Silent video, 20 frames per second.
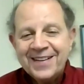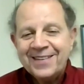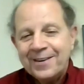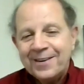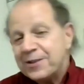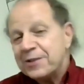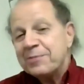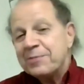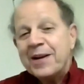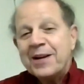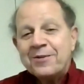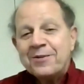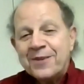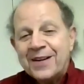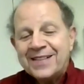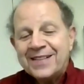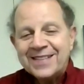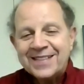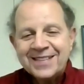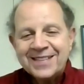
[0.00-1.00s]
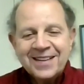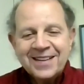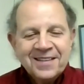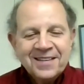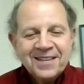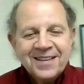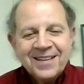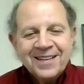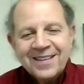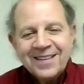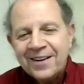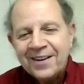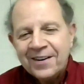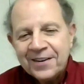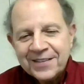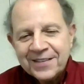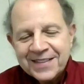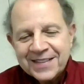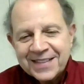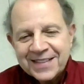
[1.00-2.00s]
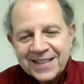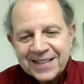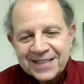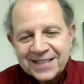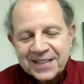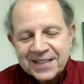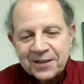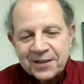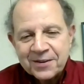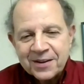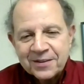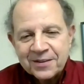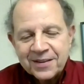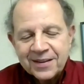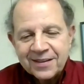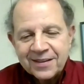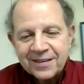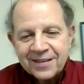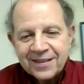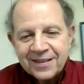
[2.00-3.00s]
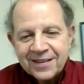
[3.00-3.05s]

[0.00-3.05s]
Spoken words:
Orange man racist. All these things that are out there.